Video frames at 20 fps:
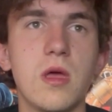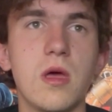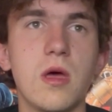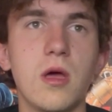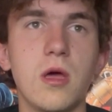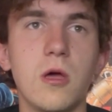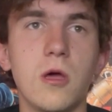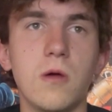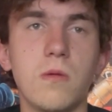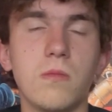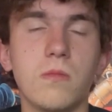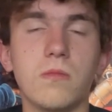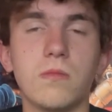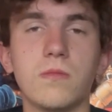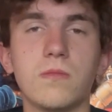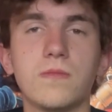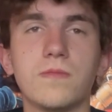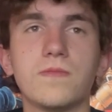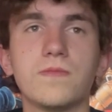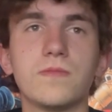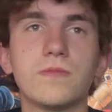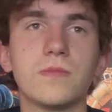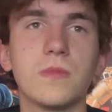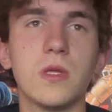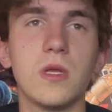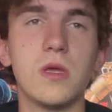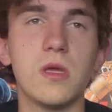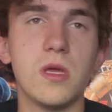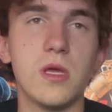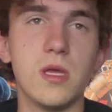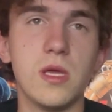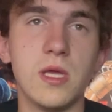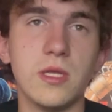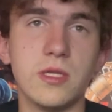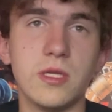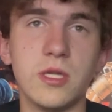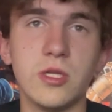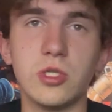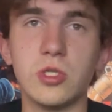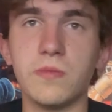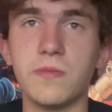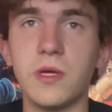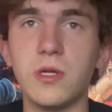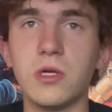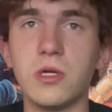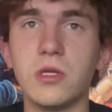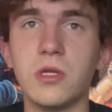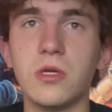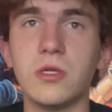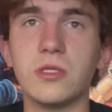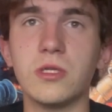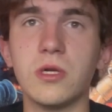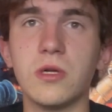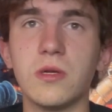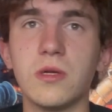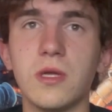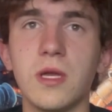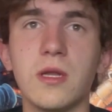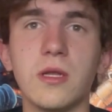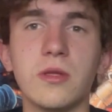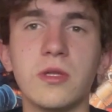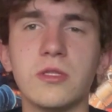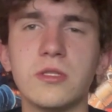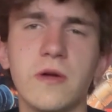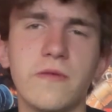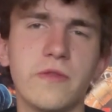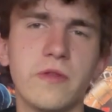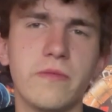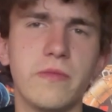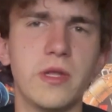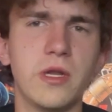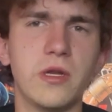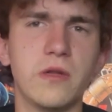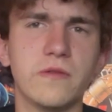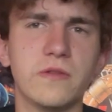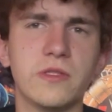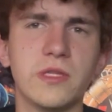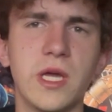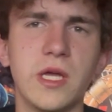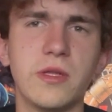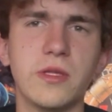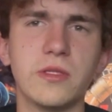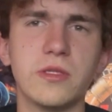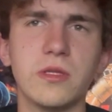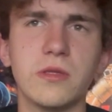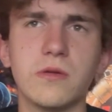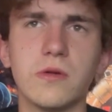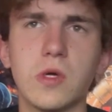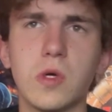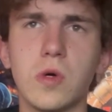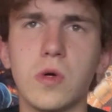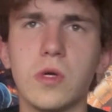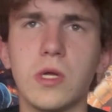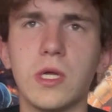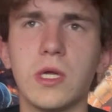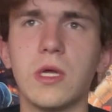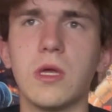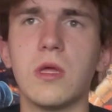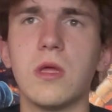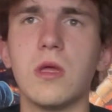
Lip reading: It's an instrumental closer, and it leads off with a minute of silence on the recording.